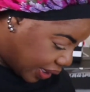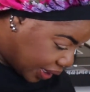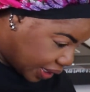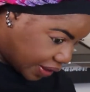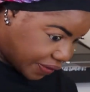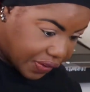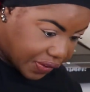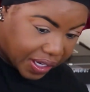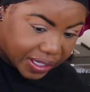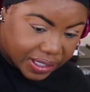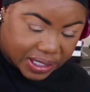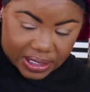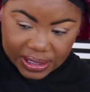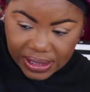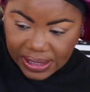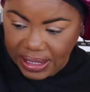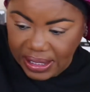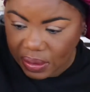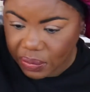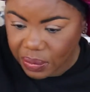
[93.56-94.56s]
If I
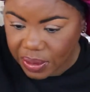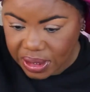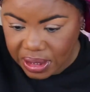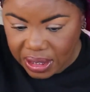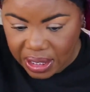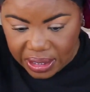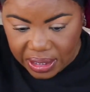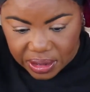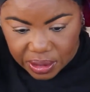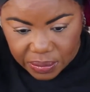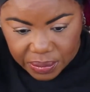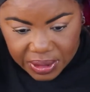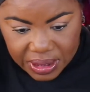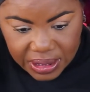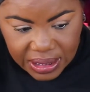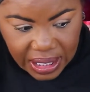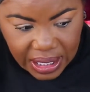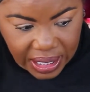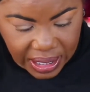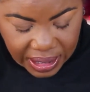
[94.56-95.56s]
didn't say, what did I do with the
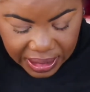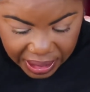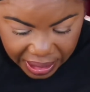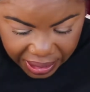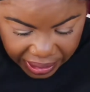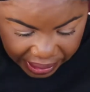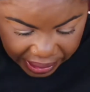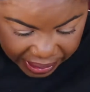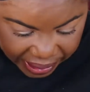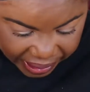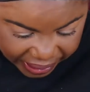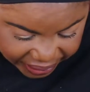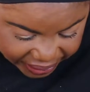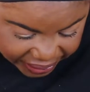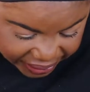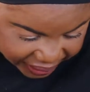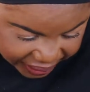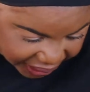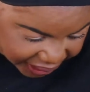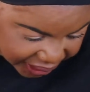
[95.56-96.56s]
tag? Y'all, I got
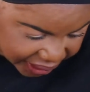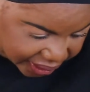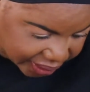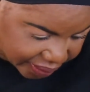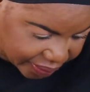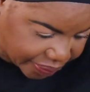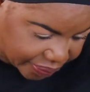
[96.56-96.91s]
excited.